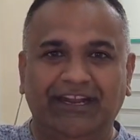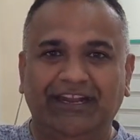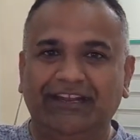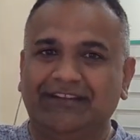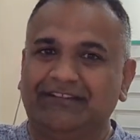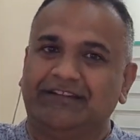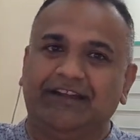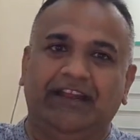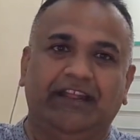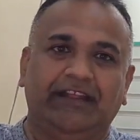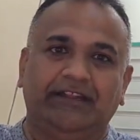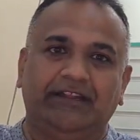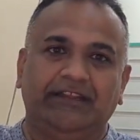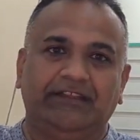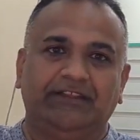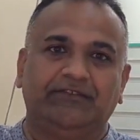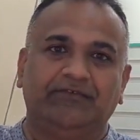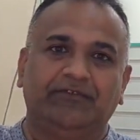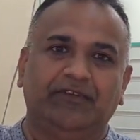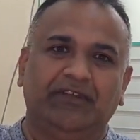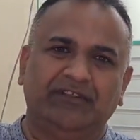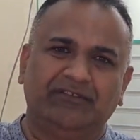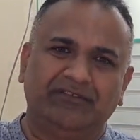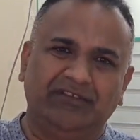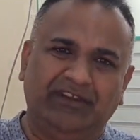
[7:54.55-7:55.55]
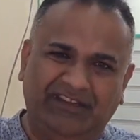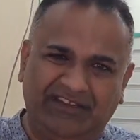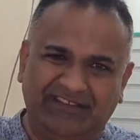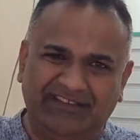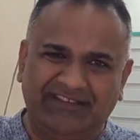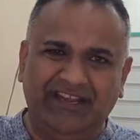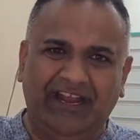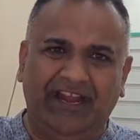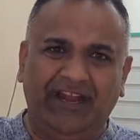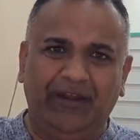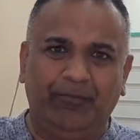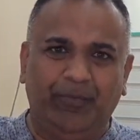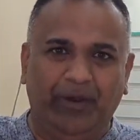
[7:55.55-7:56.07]
It's like this. It's
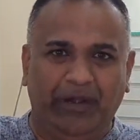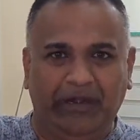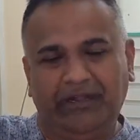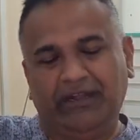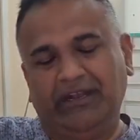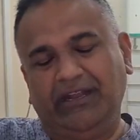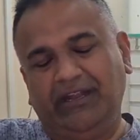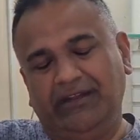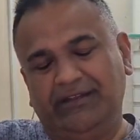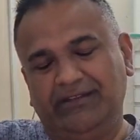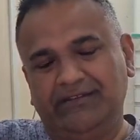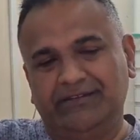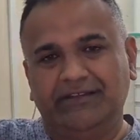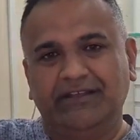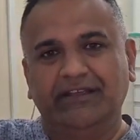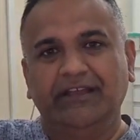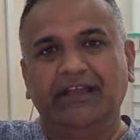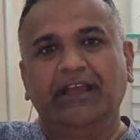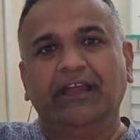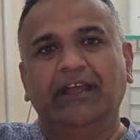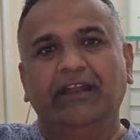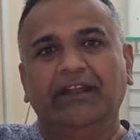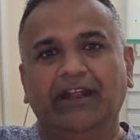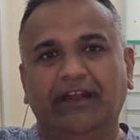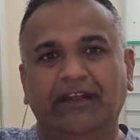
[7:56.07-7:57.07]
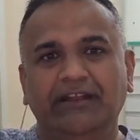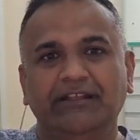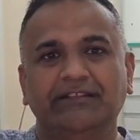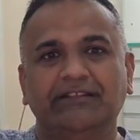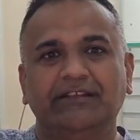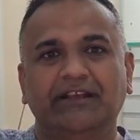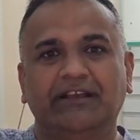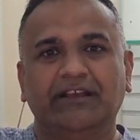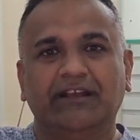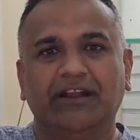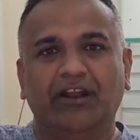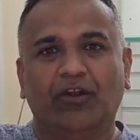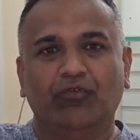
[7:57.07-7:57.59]
sad, but that is the
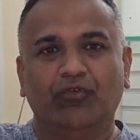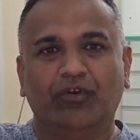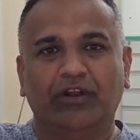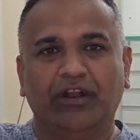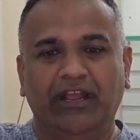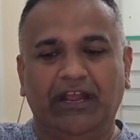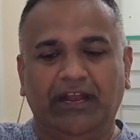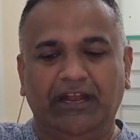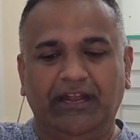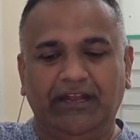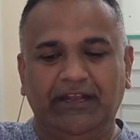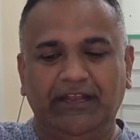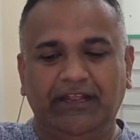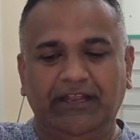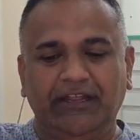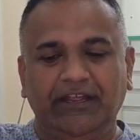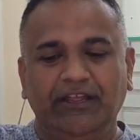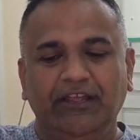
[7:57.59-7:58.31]
ground reality.